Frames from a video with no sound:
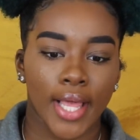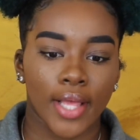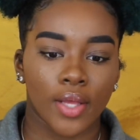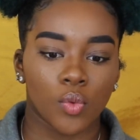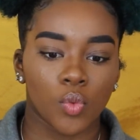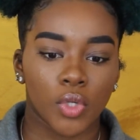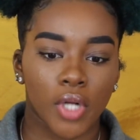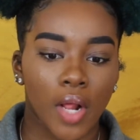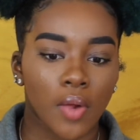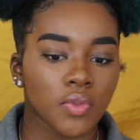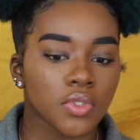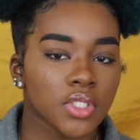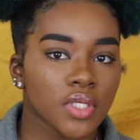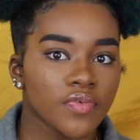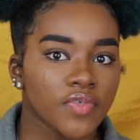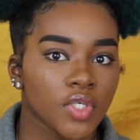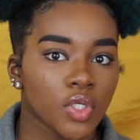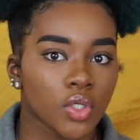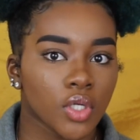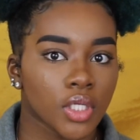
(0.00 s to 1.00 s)
And when I was
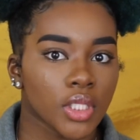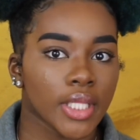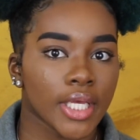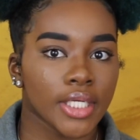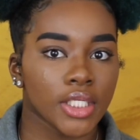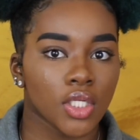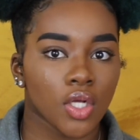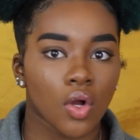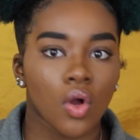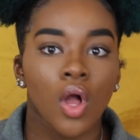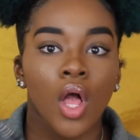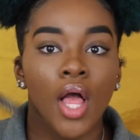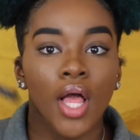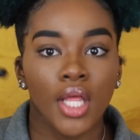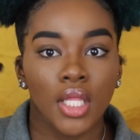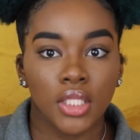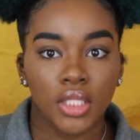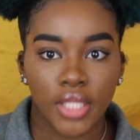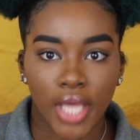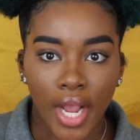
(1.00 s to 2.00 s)
living in Orlando,
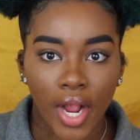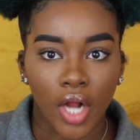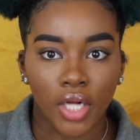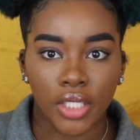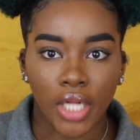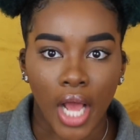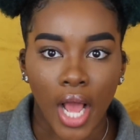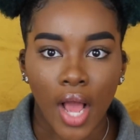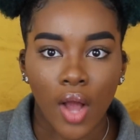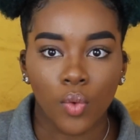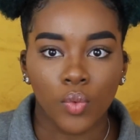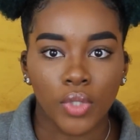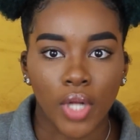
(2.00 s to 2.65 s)
they are not.